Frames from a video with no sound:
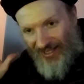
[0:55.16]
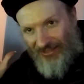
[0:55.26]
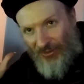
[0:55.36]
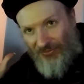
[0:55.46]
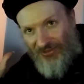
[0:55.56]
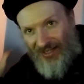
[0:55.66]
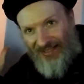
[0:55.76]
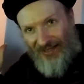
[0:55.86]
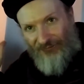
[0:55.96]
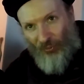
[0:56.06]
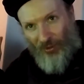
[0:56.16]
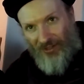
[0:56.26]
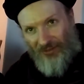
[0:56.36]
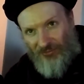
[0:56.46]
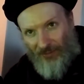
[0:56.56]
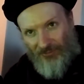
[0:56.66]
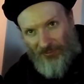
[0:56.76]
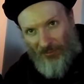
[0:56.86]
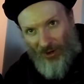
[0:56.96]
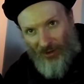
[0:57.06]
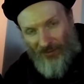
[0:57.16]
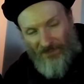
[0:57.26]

Those like 4 kick drums per bar.